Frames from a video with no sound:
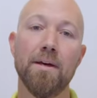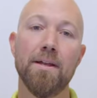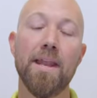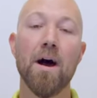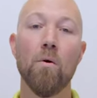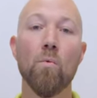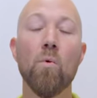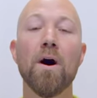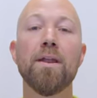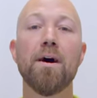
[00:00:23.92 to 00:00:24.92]
Now,
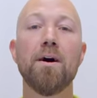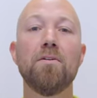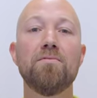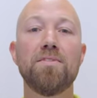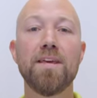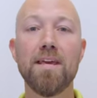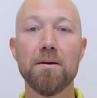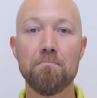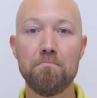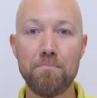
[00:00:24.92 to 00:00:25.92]
one of the
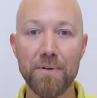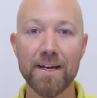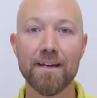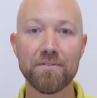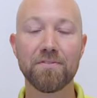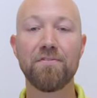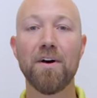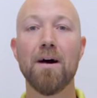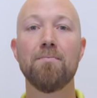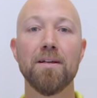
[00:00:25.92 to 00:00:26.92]
biggest
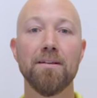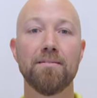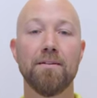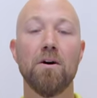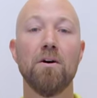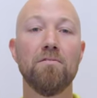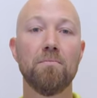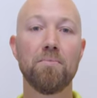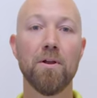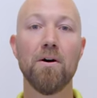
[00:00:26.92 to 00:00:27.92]
families
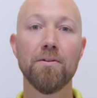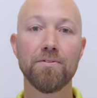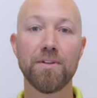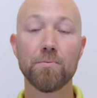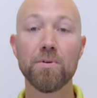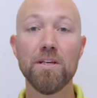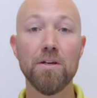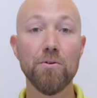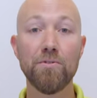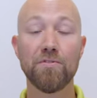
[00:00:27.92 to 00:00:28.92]
of plants that we
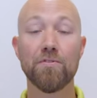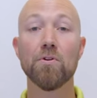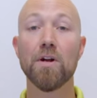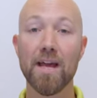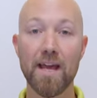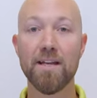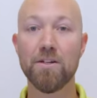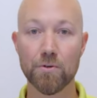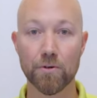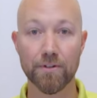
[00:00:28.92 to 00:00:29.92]
use for
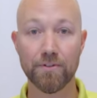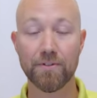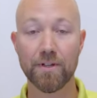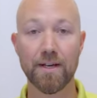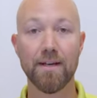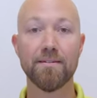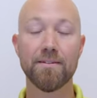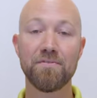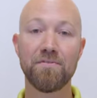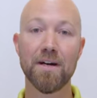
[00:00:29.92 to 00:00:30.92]
indoors is
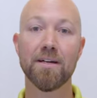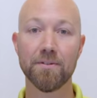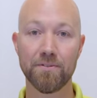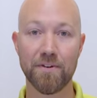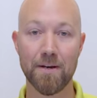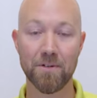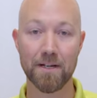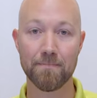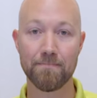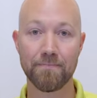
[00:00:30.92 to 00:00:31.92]
the ficus
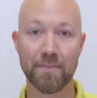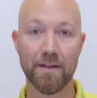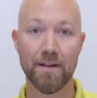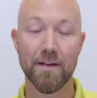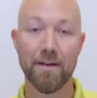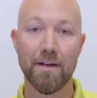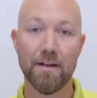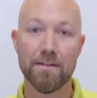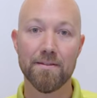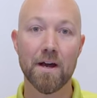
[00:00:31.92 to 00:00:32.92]
family.
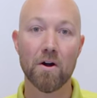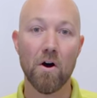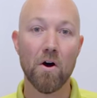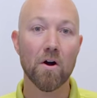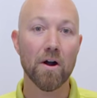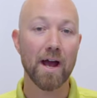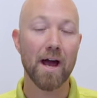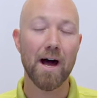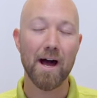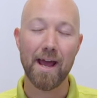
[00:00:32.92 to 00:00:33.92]
There are
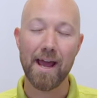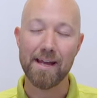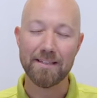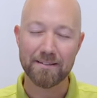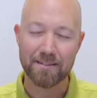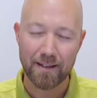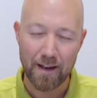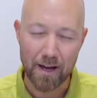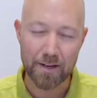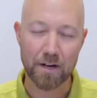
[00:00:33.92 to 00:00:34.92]
a
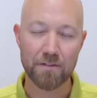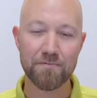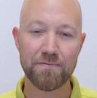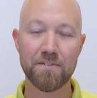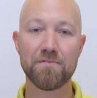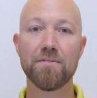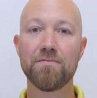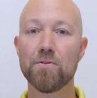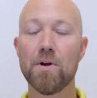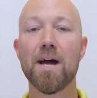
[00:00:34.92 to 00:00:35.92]
ton of different
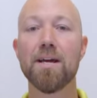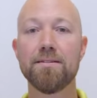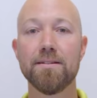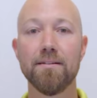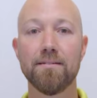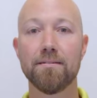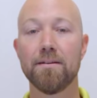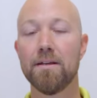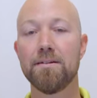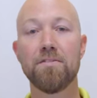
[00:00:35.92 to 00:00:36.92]
varieties,
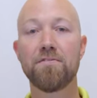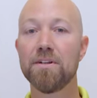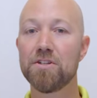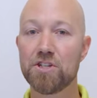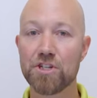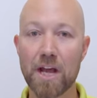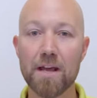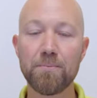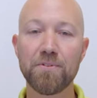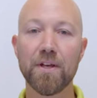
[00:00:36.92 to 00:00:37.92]
different
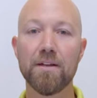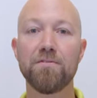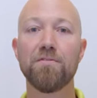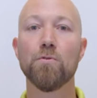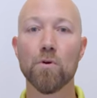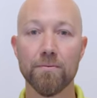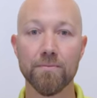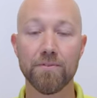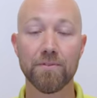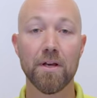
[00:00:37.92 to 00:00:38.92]
shapes and
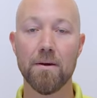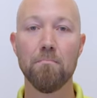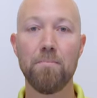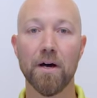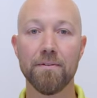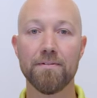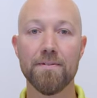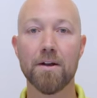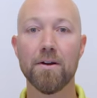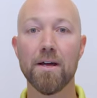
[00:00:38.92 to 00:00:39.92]
forms, but
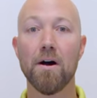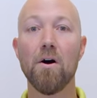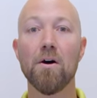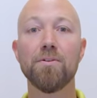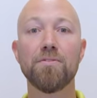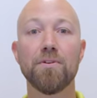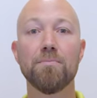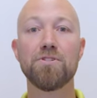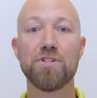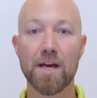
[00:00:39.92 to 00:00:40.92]
there are
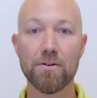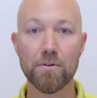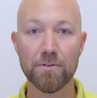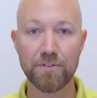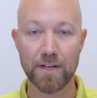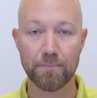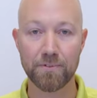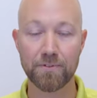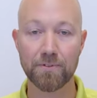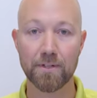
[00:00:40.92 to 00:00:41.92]
some general
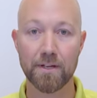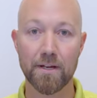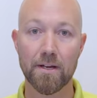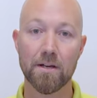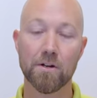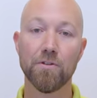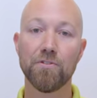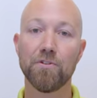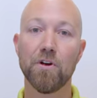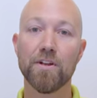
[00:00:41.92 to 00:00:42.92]
tips
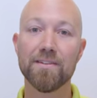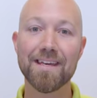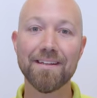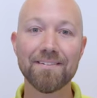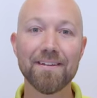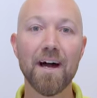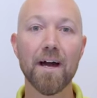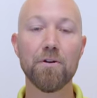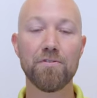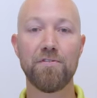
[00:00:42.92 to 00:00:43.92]
concerning the
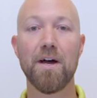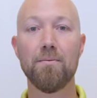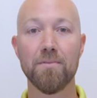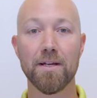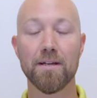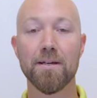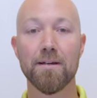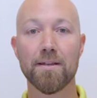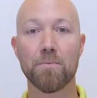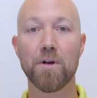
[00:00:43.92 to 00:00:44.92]
entire family
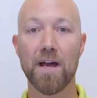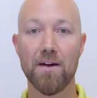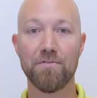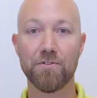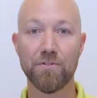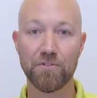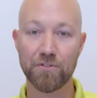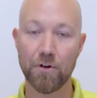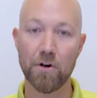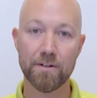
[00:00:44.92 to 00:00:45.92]
that we have to
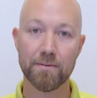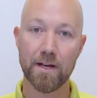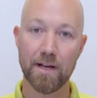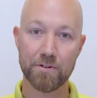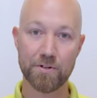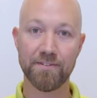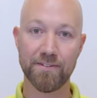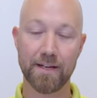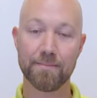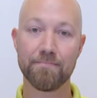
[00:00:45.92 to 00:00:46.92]
start
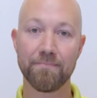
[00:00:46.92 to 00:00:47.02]
addressing.